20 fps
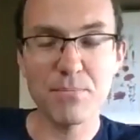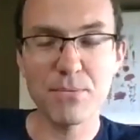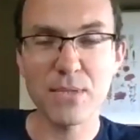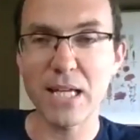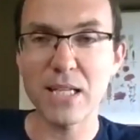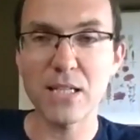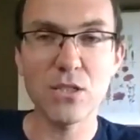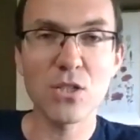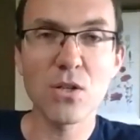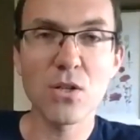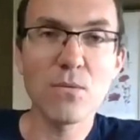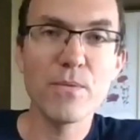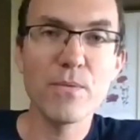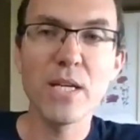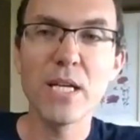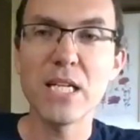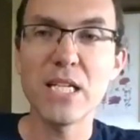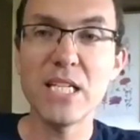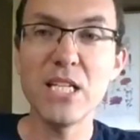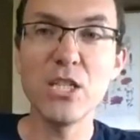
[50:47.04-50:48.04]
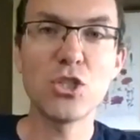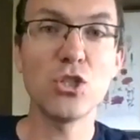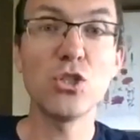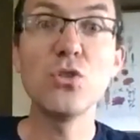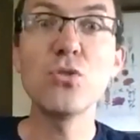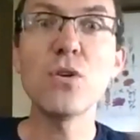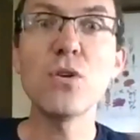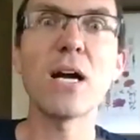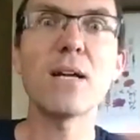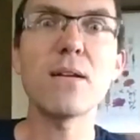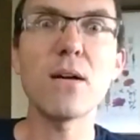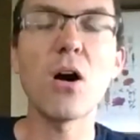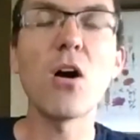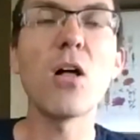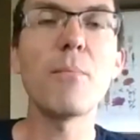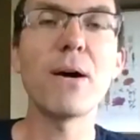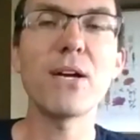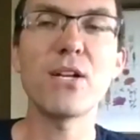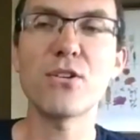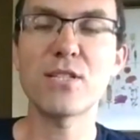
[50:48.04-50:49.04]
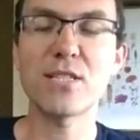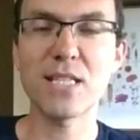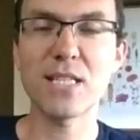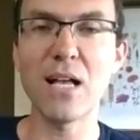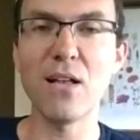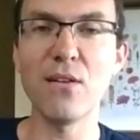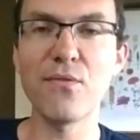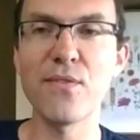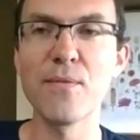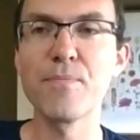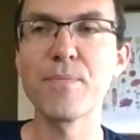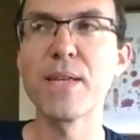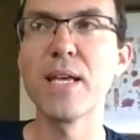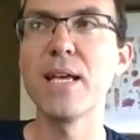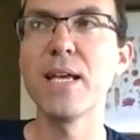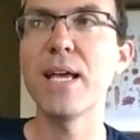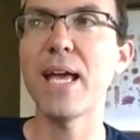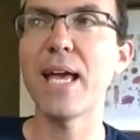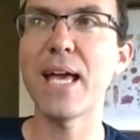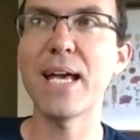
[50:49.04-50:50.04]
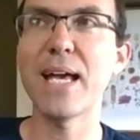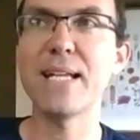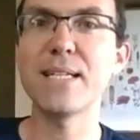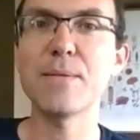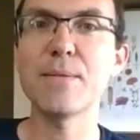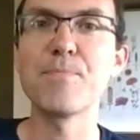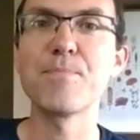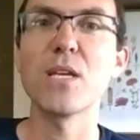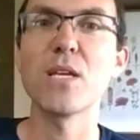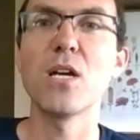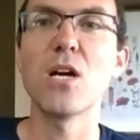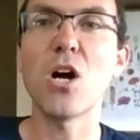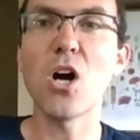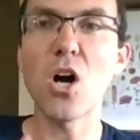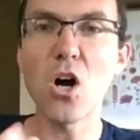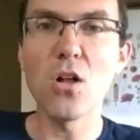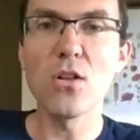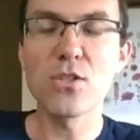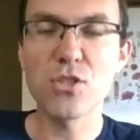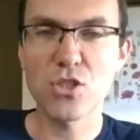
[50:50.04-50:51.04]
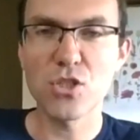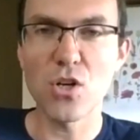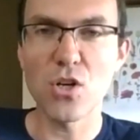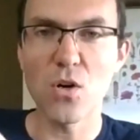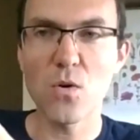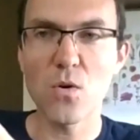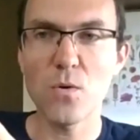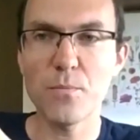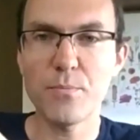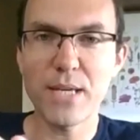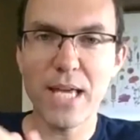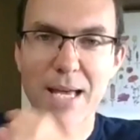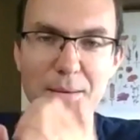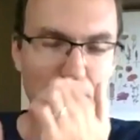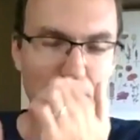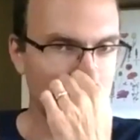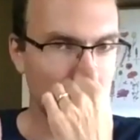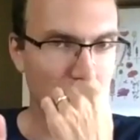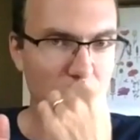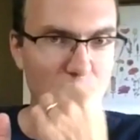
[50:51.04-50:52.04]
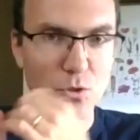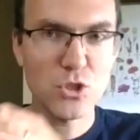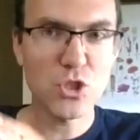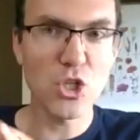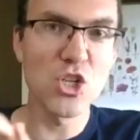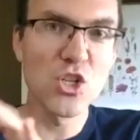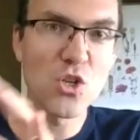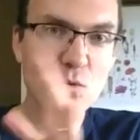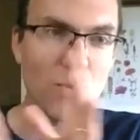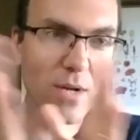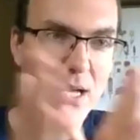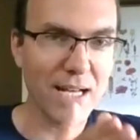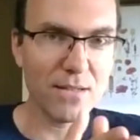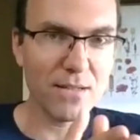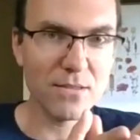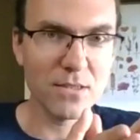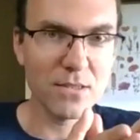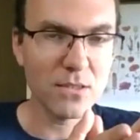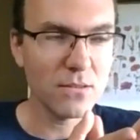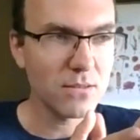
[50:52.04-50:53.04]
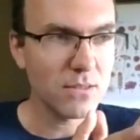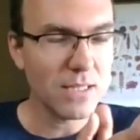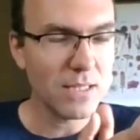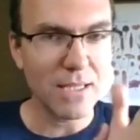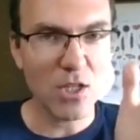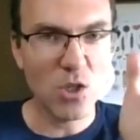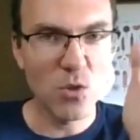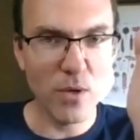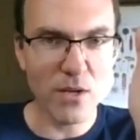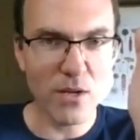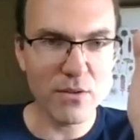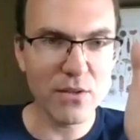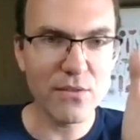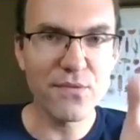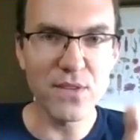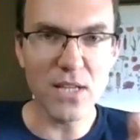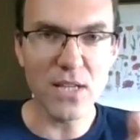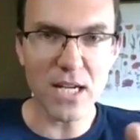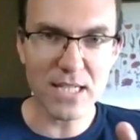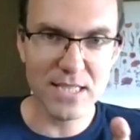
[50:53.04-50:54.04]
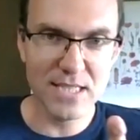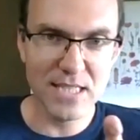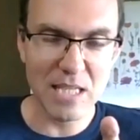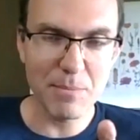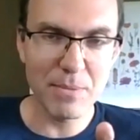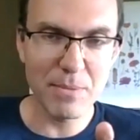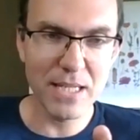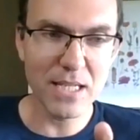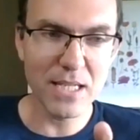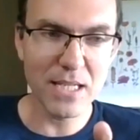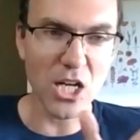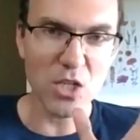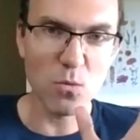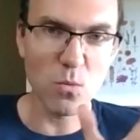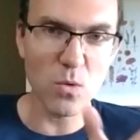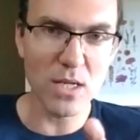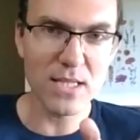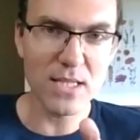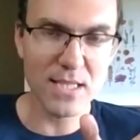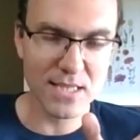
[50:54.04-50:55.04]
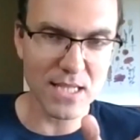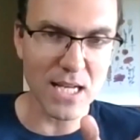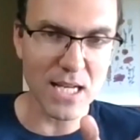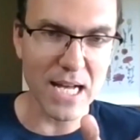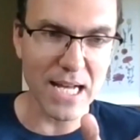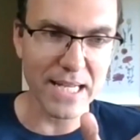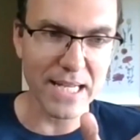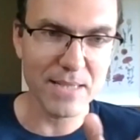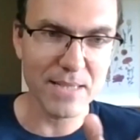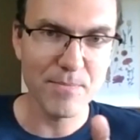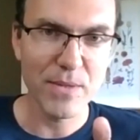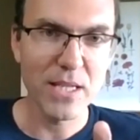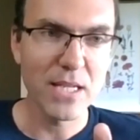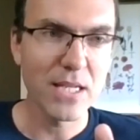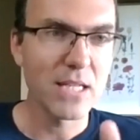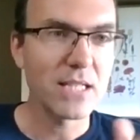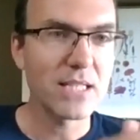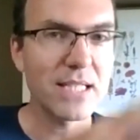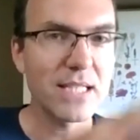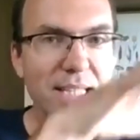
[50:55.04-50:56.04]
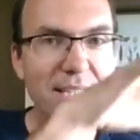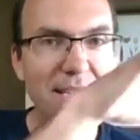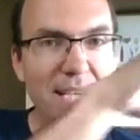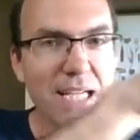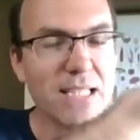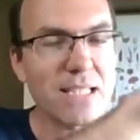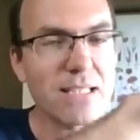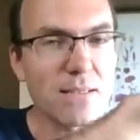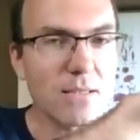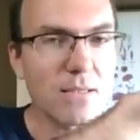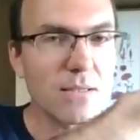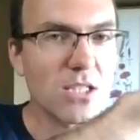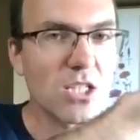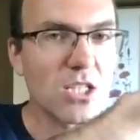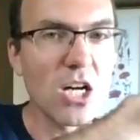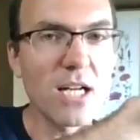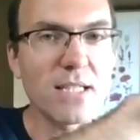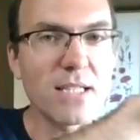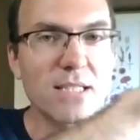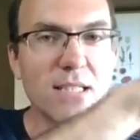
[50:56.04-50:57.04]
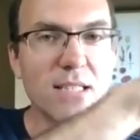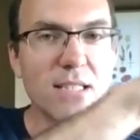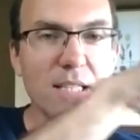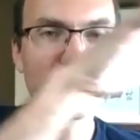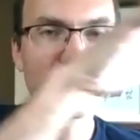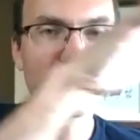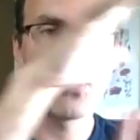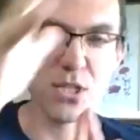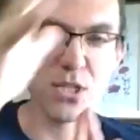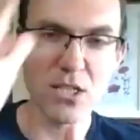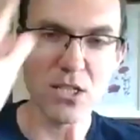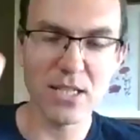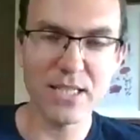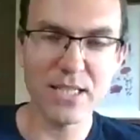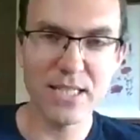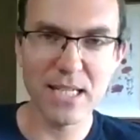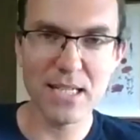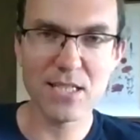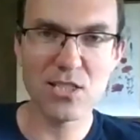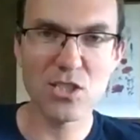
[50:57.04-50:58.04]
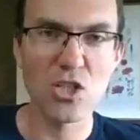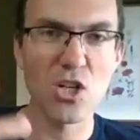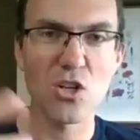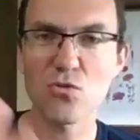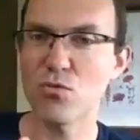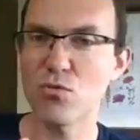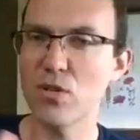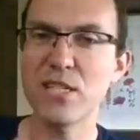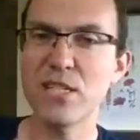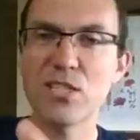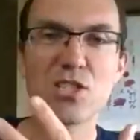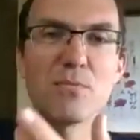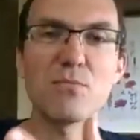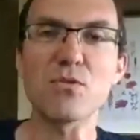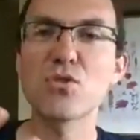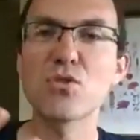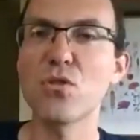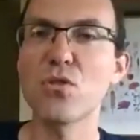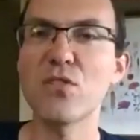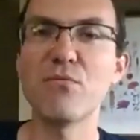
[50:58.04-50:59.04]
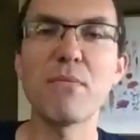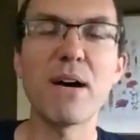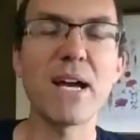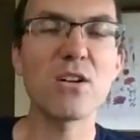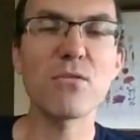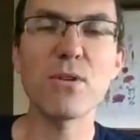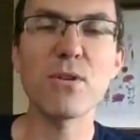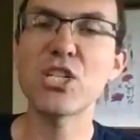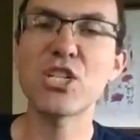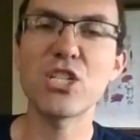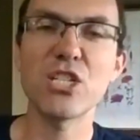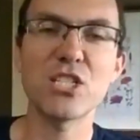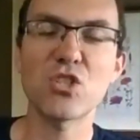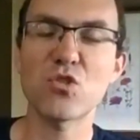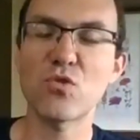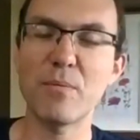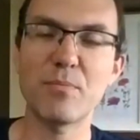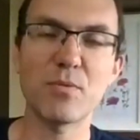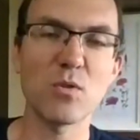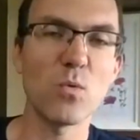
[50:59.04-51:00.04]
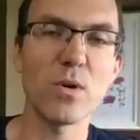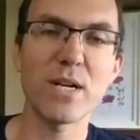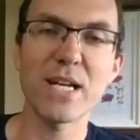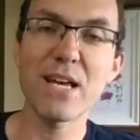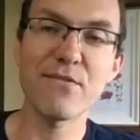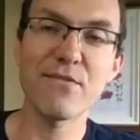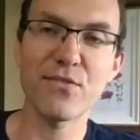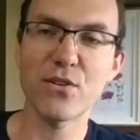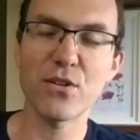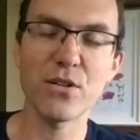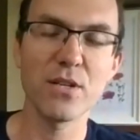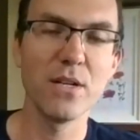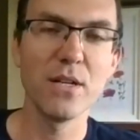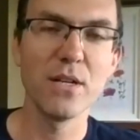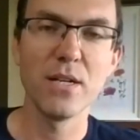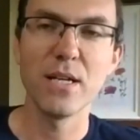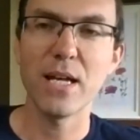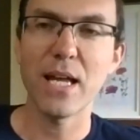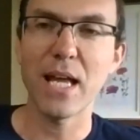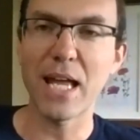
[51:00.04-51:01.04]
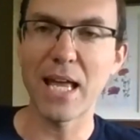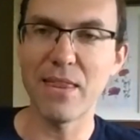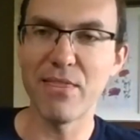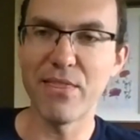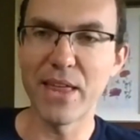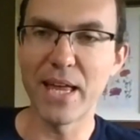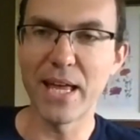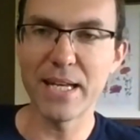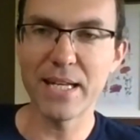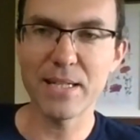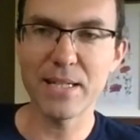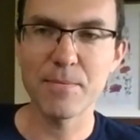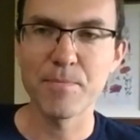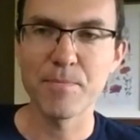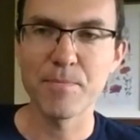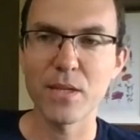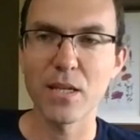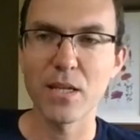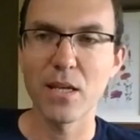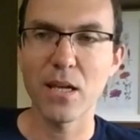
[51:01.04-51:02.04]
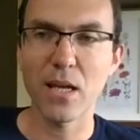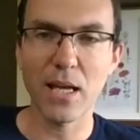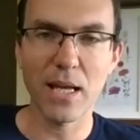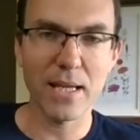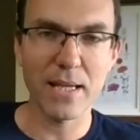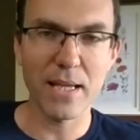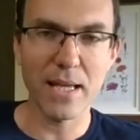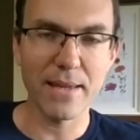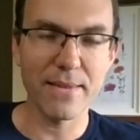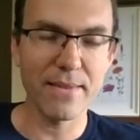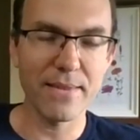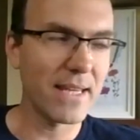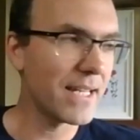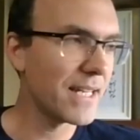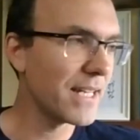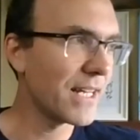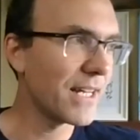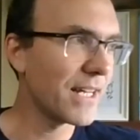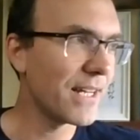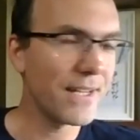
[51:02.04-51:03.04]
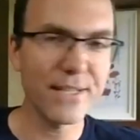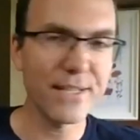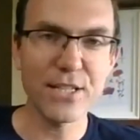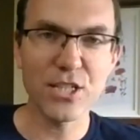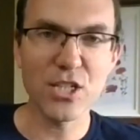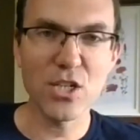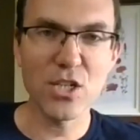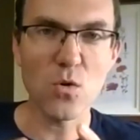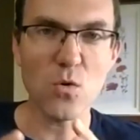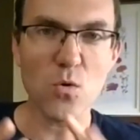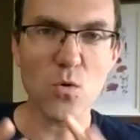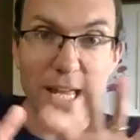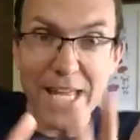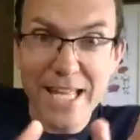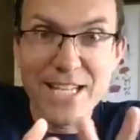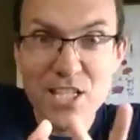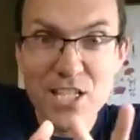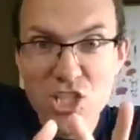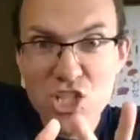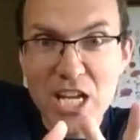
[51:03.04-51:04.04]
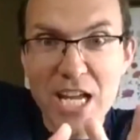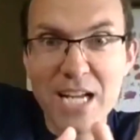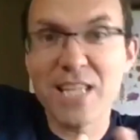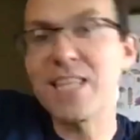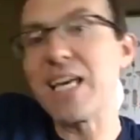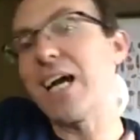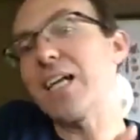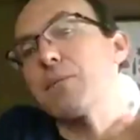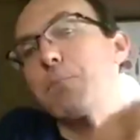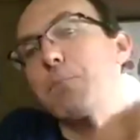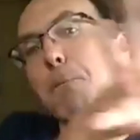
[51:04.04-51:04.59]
Like, you don't need to do that all by yourself, and also be able to turn around, query fluxdb on one side to get content put on disk, run some sort of migration script or whatever, and then you know, inject that